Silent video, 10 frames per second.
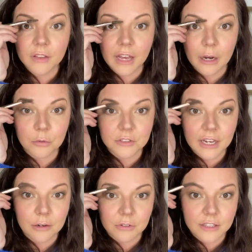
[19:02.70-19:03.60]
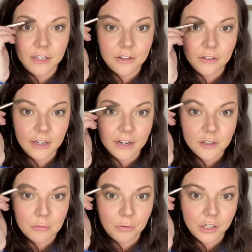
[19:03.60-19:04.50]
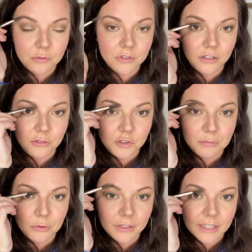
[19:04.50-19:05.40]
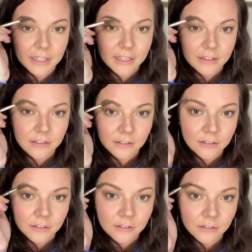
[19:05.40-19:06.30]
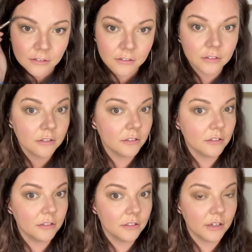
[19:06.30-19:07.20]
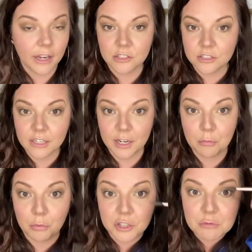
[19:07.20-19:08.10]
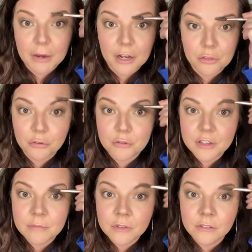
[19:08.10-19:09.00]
I will take with the other end of the brush with a little spoolie in and just kind of brush back through them.